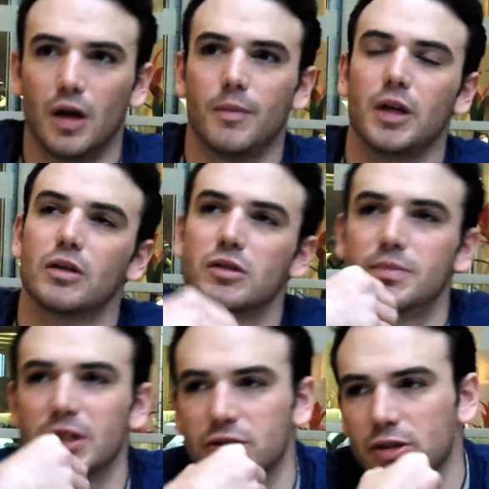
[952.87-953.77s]
I mean,
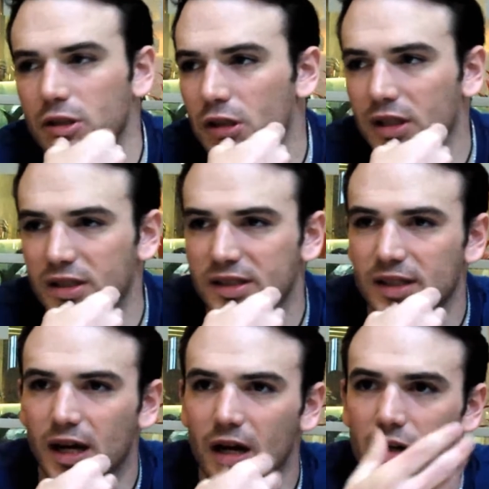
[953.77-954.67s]
especially in a
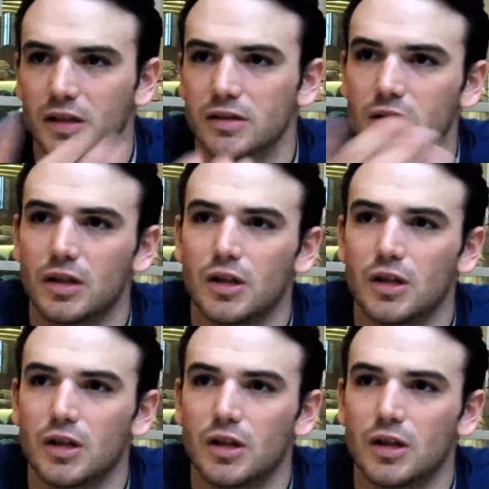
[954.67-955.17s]
society